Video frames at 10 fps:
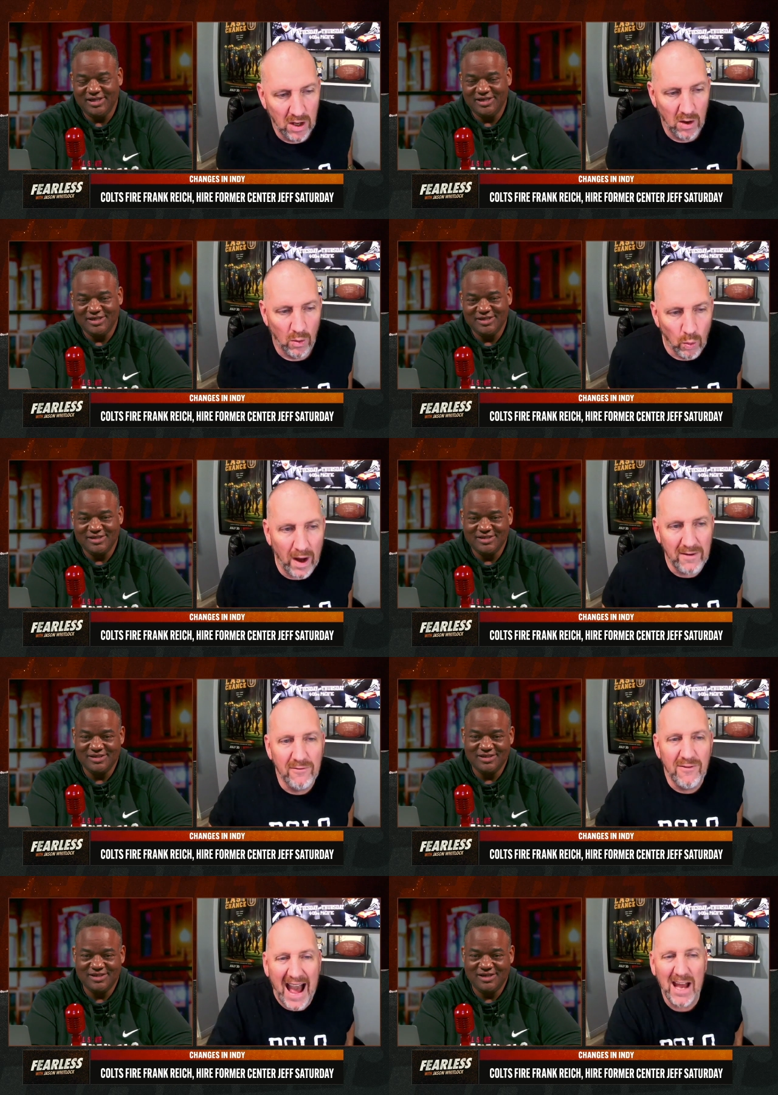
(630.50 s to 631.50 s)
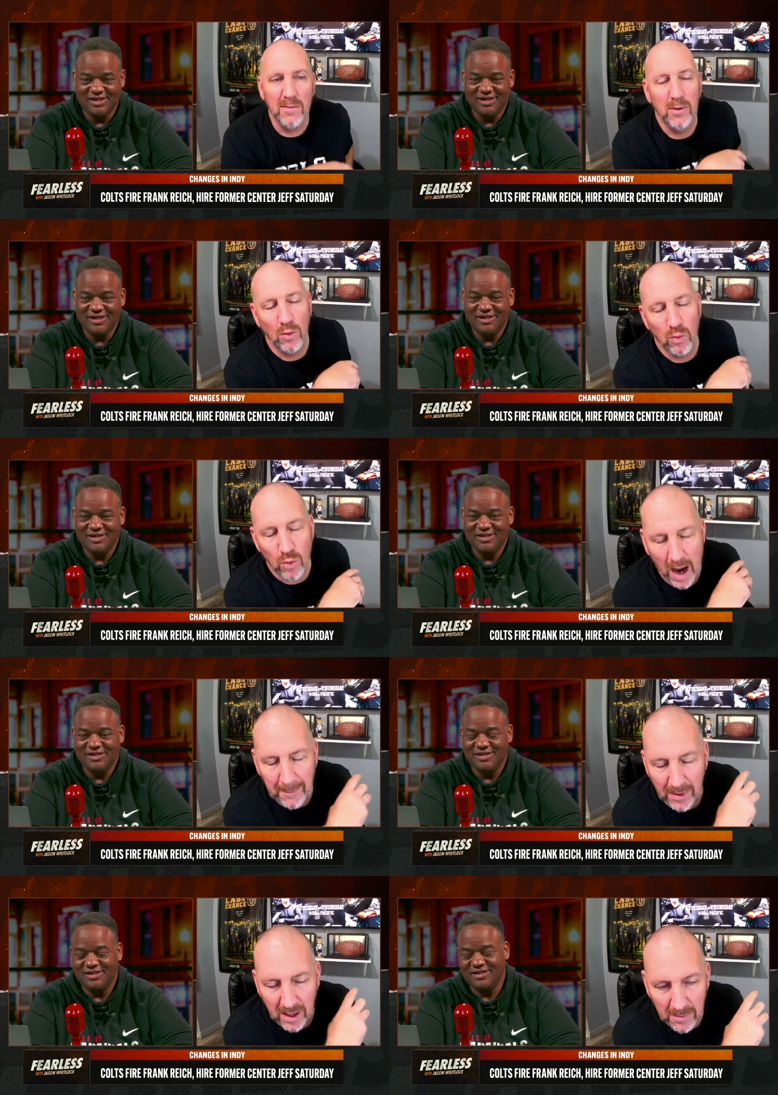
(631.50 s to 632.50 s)
Speaker 1: What viable,
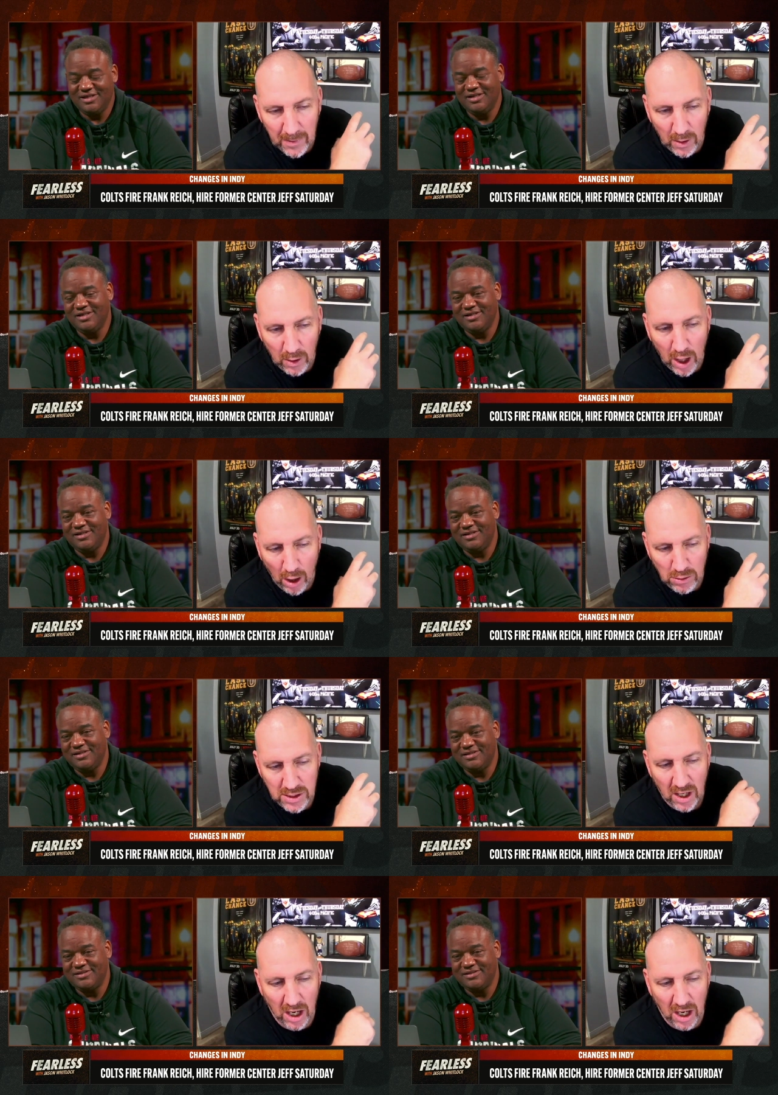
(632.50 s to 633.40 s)
reputable coach are